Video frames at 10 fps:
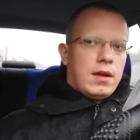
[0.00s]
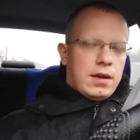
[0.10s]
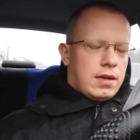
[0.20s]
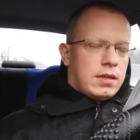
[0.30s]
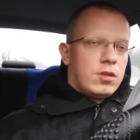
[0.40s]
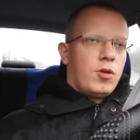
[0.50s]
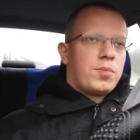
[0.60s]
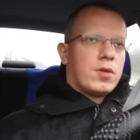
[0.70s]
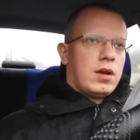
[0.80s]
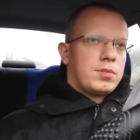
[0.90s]

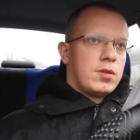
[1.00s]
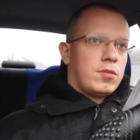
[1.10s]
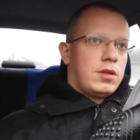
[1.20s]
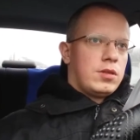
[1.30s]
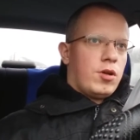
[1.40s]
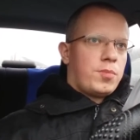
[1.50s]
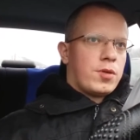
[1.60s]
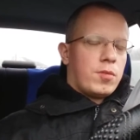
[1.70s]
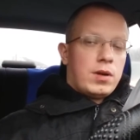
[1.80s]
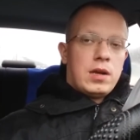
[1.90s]
absolutely no
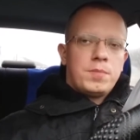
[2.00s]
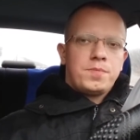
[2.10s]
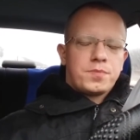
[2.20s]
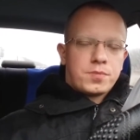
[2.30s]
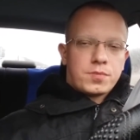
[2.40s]
problem.